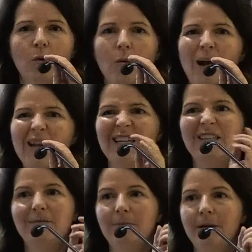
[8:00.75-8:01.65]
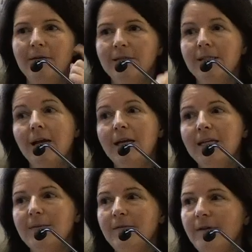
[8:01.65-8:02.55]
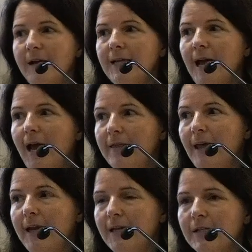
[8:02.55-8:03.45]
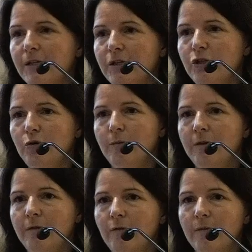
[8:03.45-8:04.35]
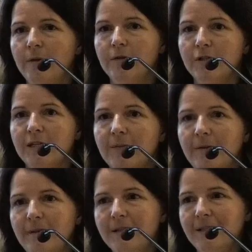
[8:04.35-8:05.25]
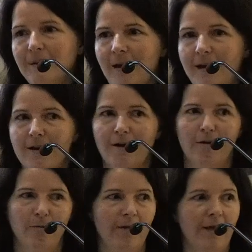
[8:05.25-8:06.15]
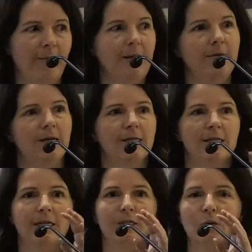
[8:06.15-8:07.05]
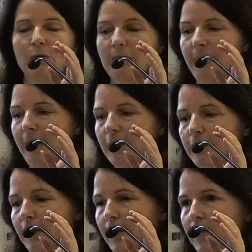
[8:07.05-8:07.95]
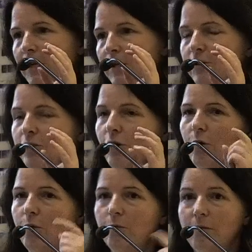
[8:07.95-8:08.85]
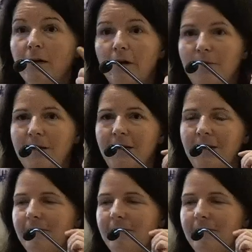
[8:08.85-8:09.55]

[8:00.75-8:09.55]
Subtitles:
and it's been studied, it's been fine to add that into the 2-month, 4-month, or 6-month visit, depending on where that baby is in its holding pattern. So it'll be